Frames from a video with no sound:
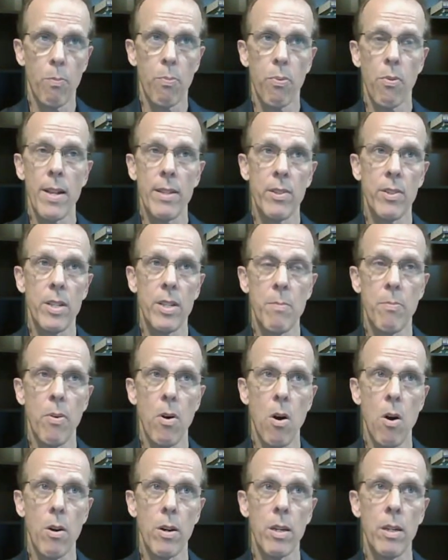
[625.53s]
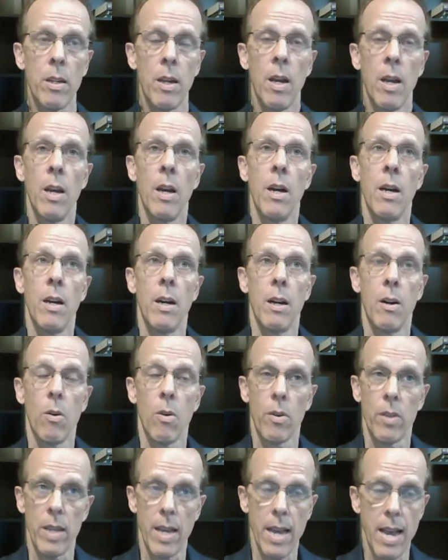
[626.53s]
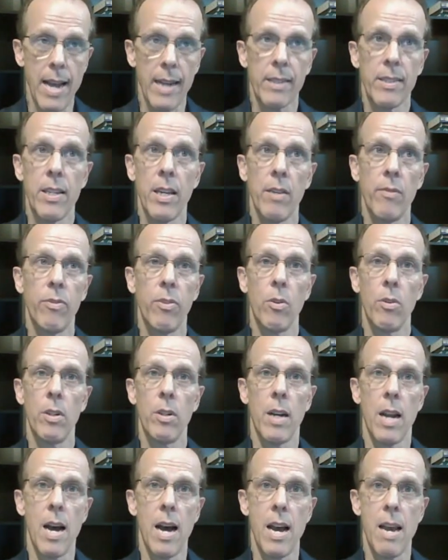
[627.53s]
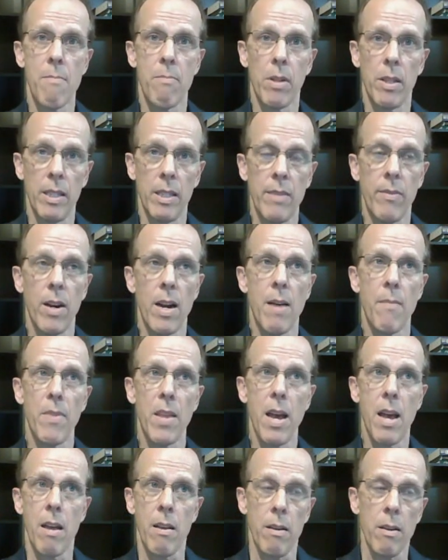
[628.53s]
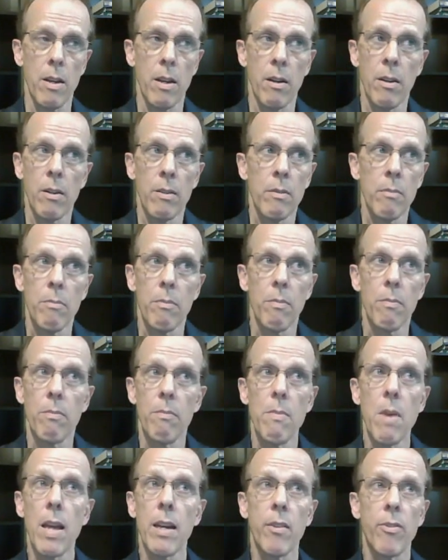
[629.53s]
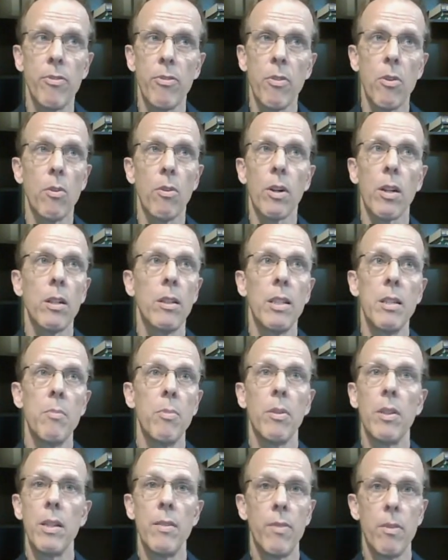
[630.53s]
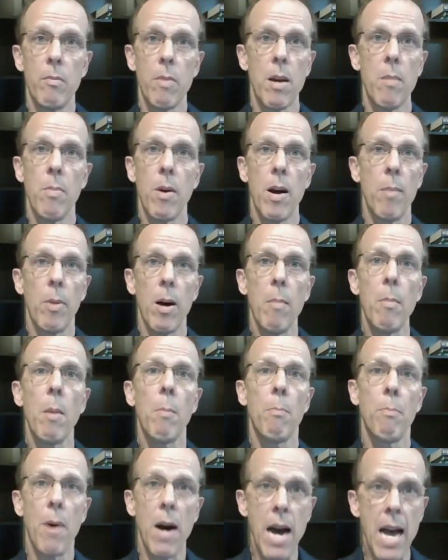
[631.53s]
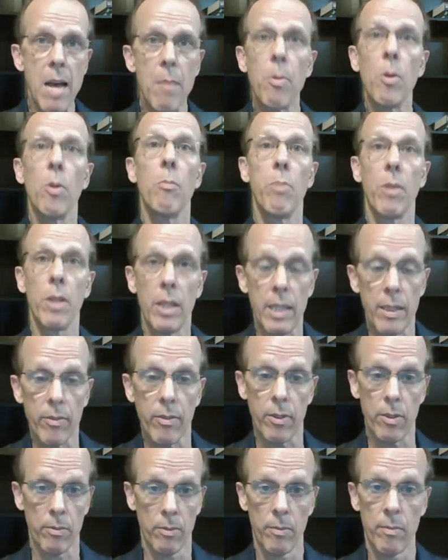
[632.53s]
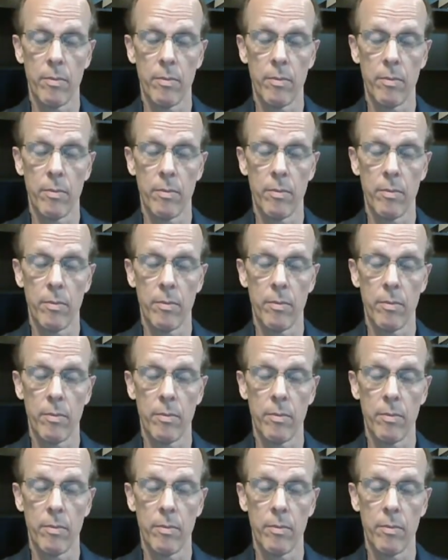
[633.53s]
Red Sea parted or the axe head floated, I believe it. I'm not metaphorically believing my Bible. I'm a Bible believer.